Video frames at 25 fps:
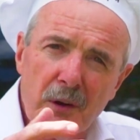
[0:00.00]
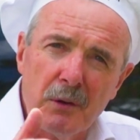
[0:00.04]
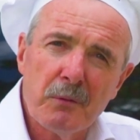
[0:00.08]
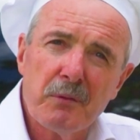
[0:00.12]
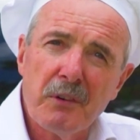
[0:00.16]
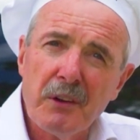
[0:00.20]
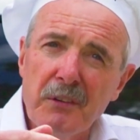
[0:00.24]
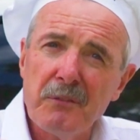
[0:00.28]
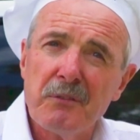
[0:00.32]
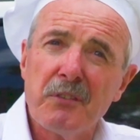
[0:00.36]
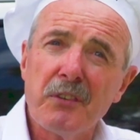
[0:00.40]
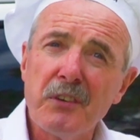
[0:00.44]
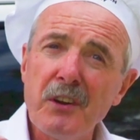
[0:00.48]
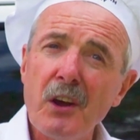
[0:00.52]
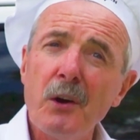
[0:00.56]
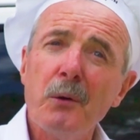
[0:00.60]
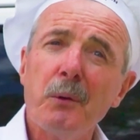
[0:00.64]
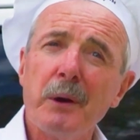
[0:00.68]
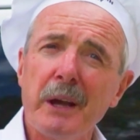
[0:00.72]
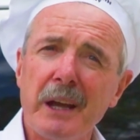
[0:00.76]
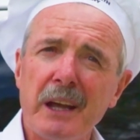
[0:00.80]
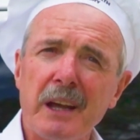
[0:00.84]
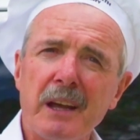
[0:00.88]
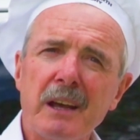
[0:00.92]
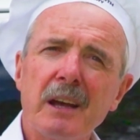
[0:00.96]

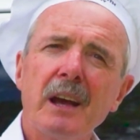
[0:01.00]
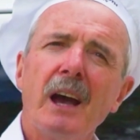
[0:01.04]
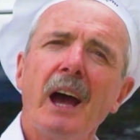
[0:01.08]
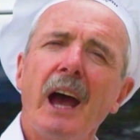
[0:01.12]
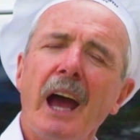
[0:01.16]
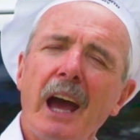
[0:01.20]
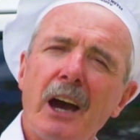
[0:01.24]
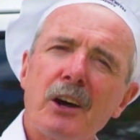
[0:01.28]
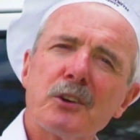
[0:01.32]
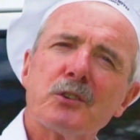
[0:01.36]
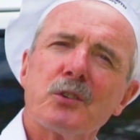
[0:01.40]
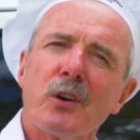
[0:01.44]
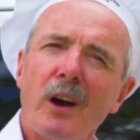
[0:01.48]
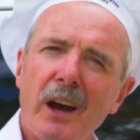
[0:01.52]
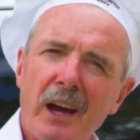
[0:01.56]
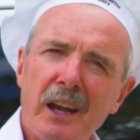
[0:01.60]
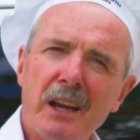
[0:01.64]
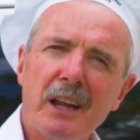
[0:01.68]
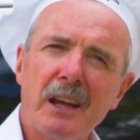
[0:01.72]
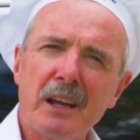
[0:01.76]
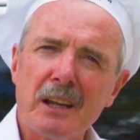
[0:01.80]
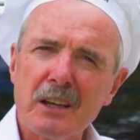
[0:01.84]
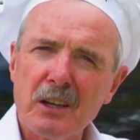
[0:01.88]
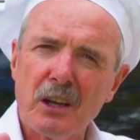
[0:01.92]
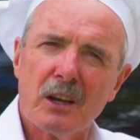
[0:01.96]
reviewing our
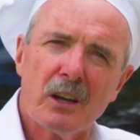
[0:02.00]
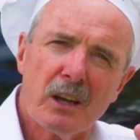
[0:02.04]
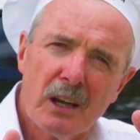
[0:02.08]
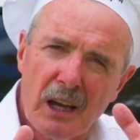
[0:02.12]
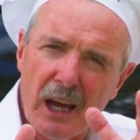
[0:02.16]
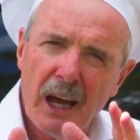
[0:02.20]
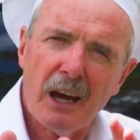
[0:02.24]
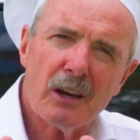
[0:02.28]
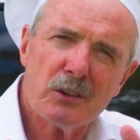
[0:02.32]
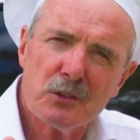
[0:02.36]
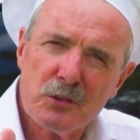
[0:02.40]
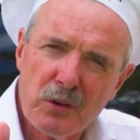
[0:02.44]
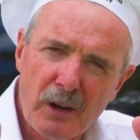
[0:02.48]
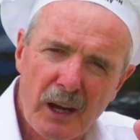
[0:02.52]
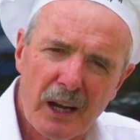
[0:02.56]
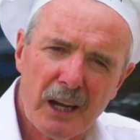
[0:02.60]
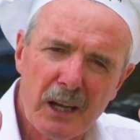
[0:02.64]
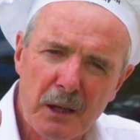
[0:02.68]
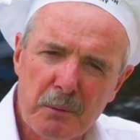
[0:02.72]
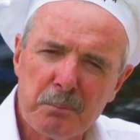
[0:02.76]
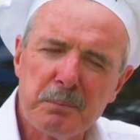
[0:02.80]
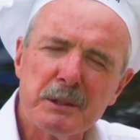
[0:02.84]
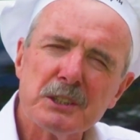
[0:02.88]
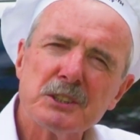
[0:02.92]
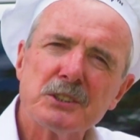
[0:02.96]
training, our
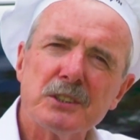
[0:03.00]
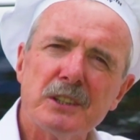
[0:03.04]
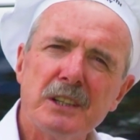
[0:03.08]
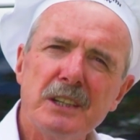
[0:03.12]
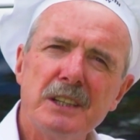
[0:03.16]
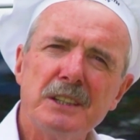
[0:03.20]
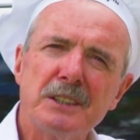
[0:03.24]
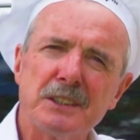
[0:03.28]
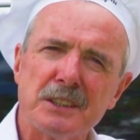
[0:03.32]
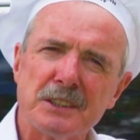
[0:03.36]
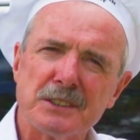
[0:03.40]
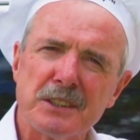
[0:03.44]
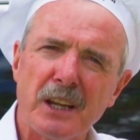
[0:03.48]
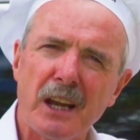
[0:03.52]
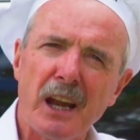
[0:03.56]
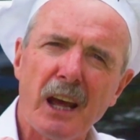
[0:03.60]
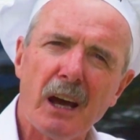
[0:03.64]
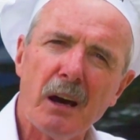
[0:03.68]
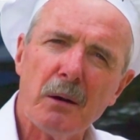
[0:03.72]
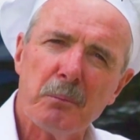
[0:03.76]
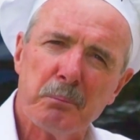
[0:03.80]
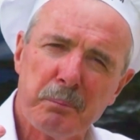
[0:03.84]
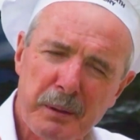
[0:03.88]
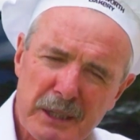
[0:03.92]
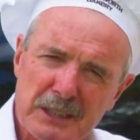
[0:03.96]
training procedures and
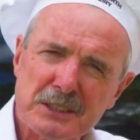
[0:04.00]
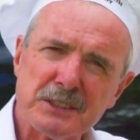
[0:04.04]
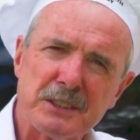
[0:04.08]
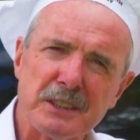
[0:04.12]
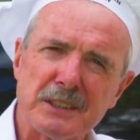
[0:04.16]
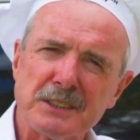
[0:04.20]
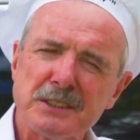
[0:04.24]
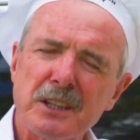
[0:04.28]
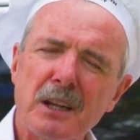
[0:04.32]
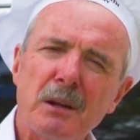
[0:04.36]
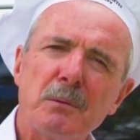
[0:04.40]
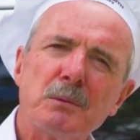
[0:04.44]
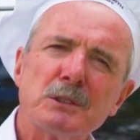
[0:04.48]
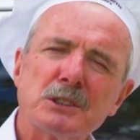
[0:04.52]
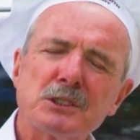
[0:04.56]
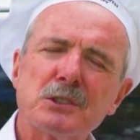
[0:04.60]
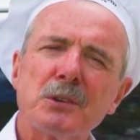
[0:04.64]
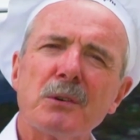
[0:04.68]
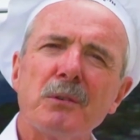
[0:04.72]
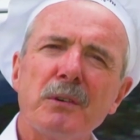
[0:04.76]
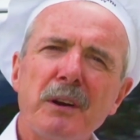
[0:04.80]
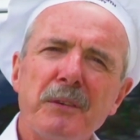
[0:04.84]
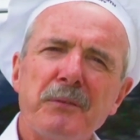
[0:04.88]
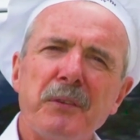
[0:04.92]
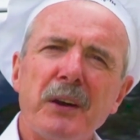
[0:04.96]
our business, and it was
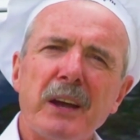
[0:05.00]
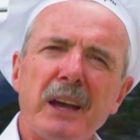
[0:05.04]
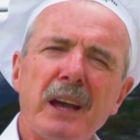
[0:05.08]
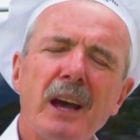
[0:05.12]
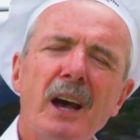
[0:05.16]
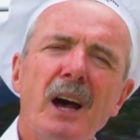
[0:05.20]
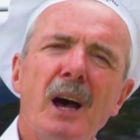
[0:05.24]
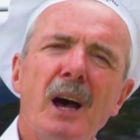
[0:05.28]
terrific.